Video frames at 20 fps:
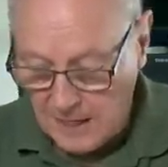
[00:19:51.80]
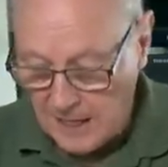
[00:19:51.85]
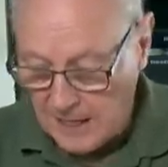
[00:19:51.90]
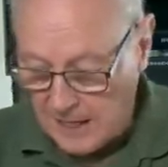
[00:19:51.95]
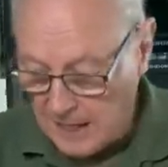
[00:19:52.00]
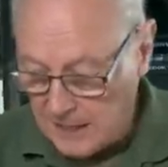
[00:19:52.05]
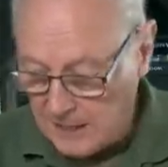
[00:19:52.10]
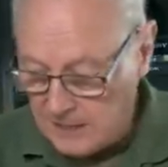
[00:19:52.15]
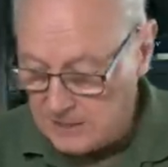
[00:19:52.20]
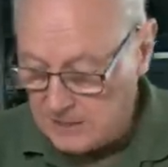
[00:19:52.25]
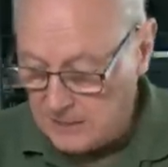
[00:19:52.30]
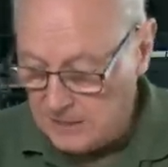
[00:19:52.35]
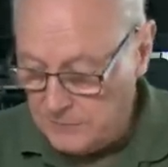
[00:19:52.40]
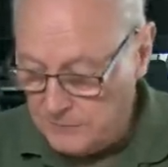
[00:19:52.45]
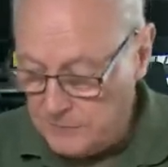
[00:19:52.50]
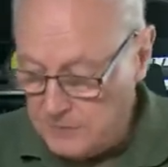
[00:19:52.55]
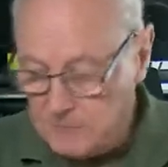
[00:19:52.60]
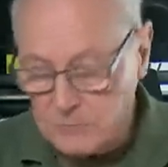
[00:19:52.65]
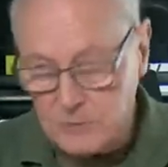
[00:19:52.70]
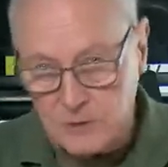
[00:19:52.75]
And
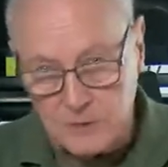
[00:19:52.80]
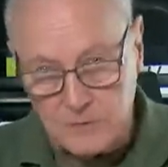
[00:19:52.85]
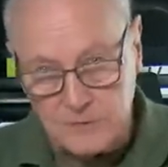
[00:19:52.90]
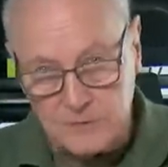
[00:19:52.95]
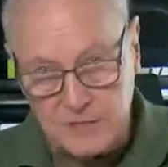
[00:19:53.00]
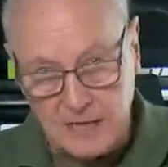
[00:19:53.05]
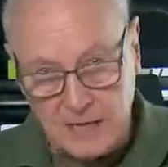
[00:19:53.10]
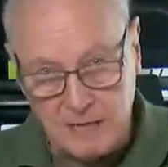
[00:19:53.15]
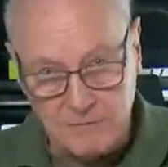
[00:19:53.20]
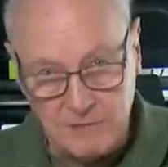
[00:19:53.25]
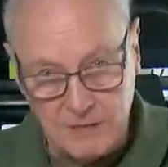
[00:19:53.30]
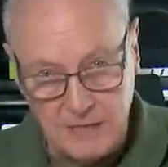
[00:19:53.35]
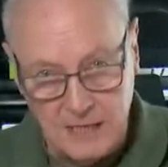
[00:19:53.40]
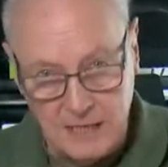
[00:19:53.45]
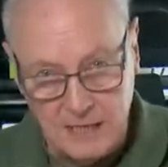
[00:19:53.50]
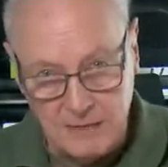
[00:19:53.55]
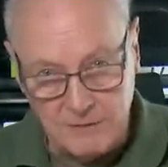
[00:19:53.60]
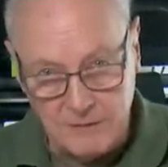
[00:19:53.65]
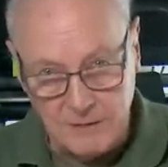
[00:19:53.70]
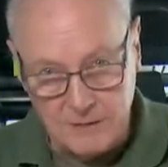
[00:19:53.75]
if we move down
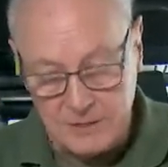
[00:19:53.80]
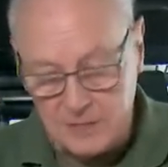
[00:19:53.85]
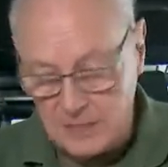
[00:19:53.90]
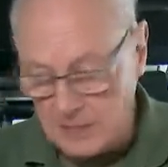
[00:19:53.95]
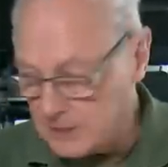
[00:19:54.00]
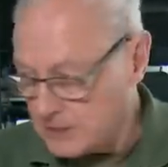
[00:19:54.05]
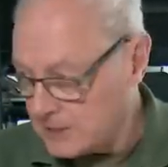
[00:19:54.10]
here a